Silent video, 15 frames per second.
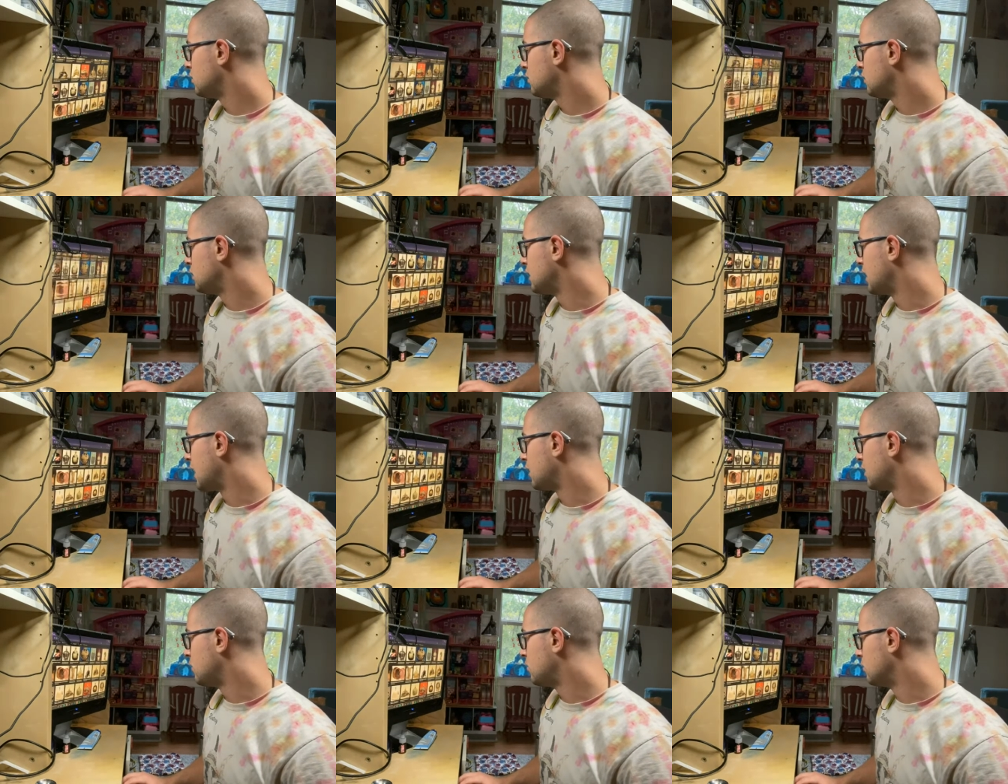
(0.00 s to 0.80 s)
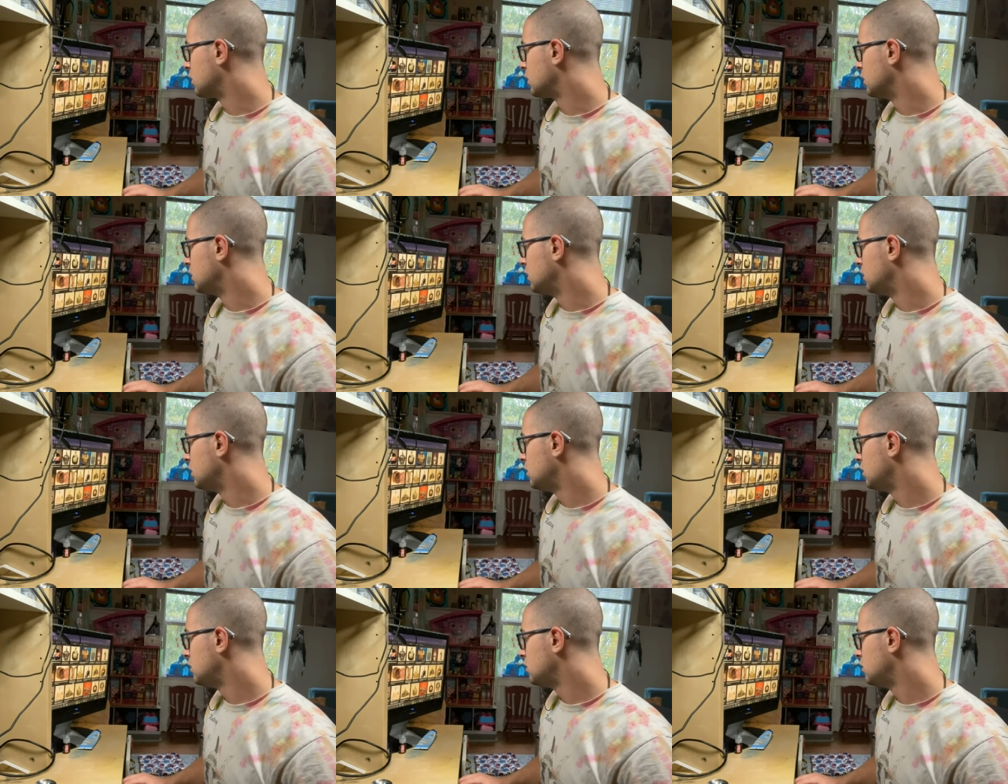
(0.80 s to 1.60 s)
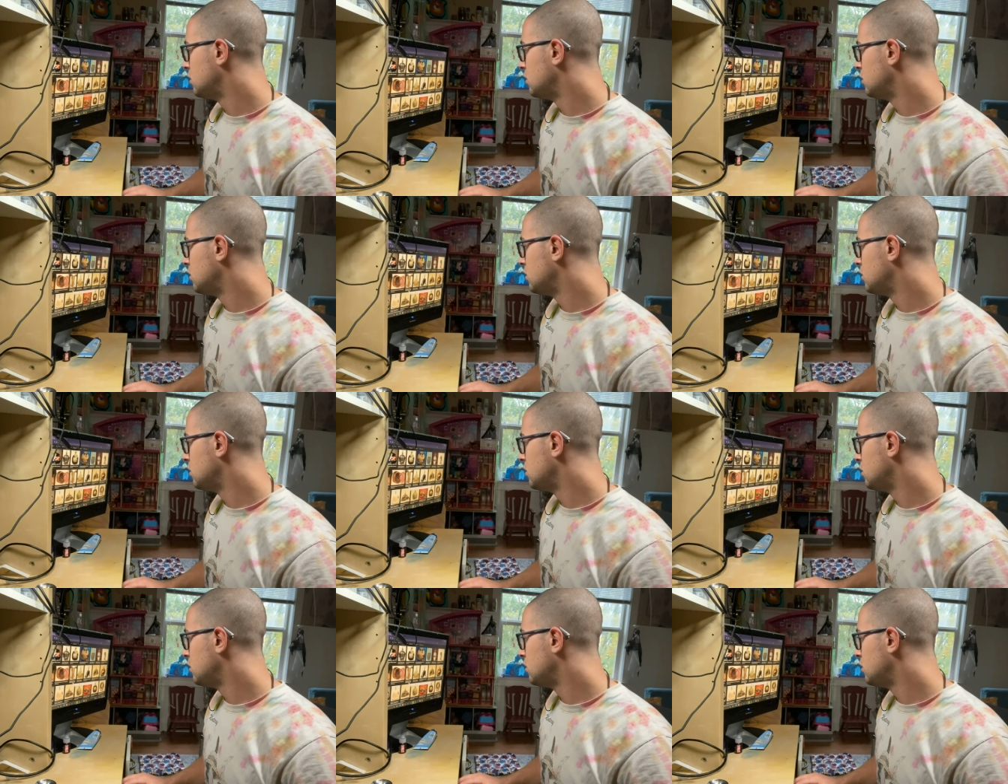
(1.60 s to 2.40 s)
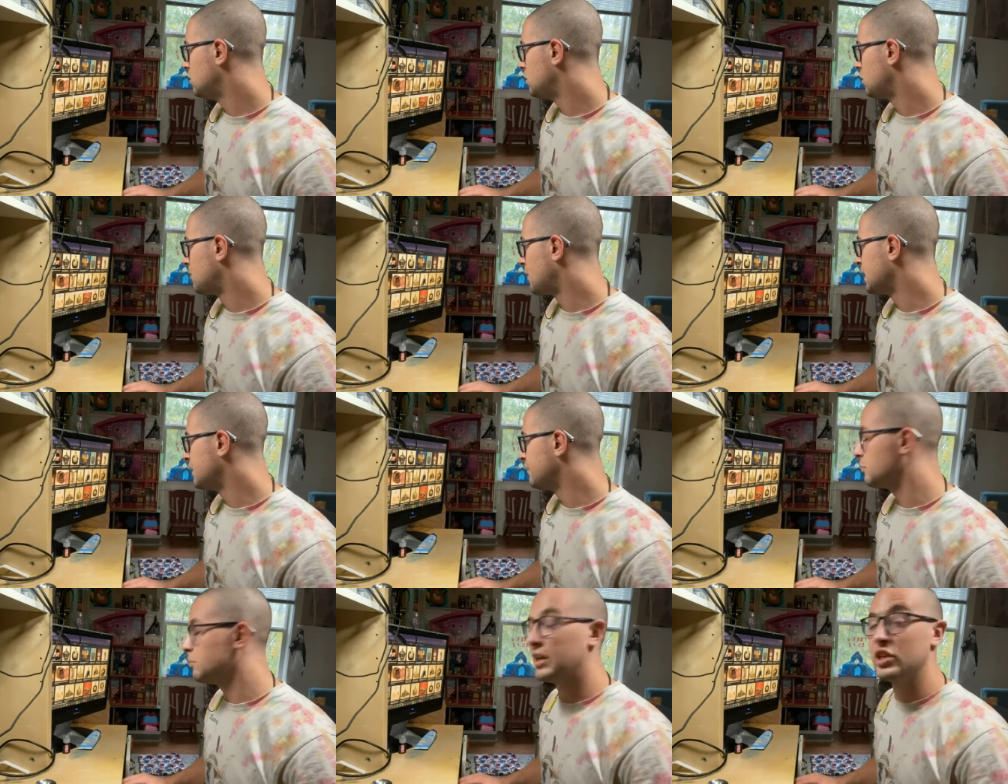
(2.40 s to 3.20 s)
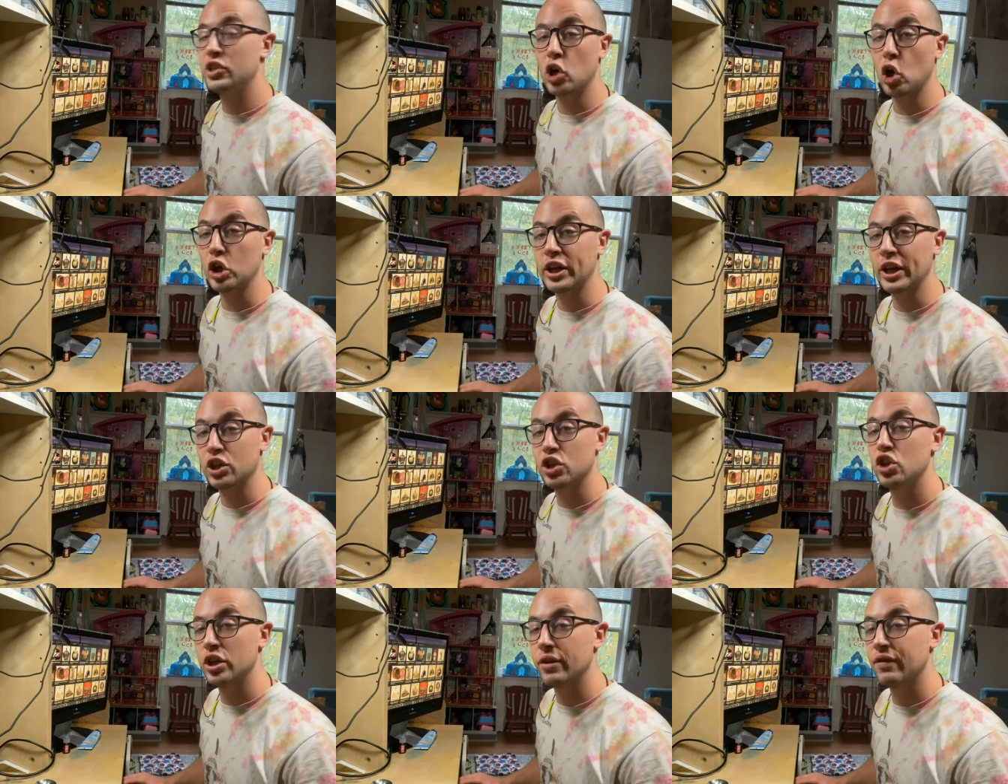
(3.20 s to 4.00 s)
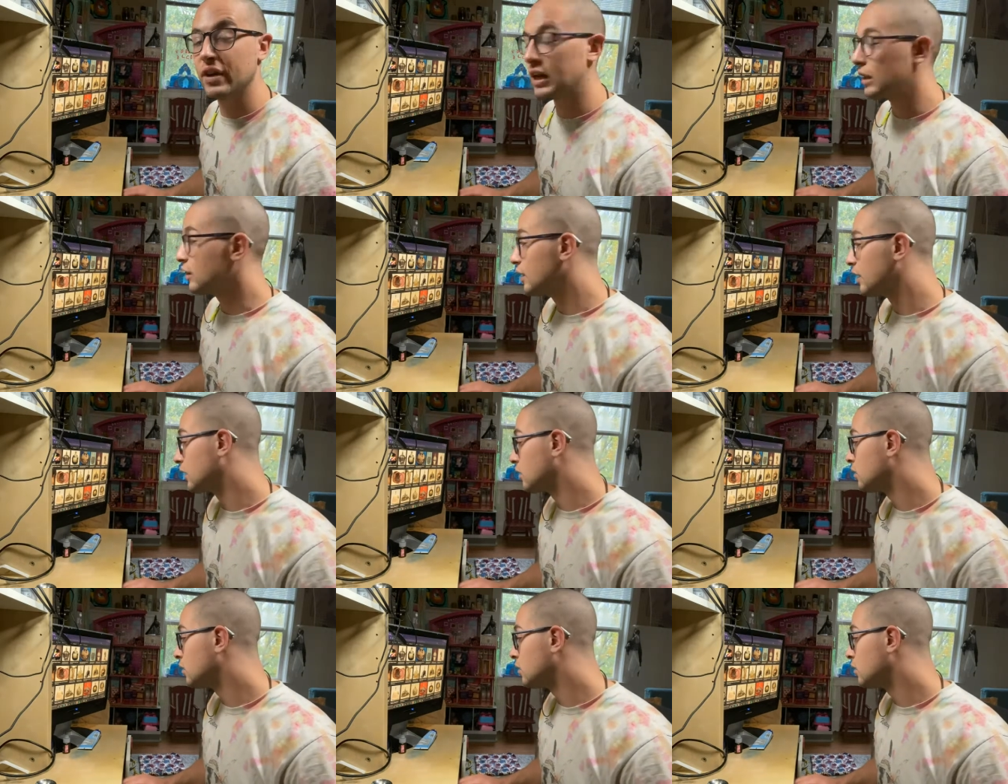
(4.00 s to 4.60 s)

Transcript: yeah, we're good. It might even be Turkish, if anything.